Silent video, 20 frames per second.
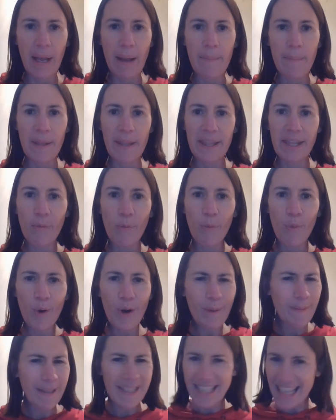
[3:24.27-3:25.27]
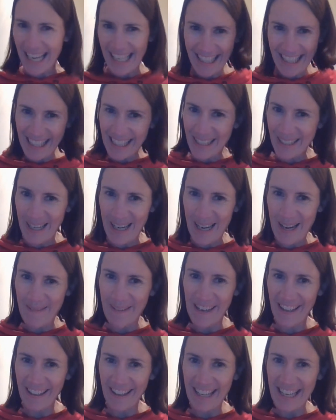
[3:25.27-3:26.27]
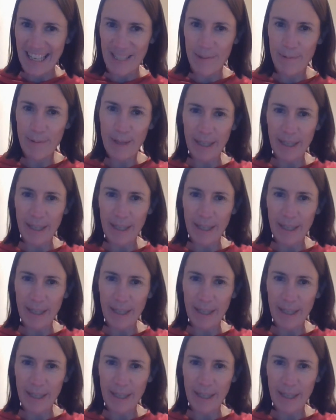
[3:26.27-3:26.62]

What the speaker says: But why am I telling you about this?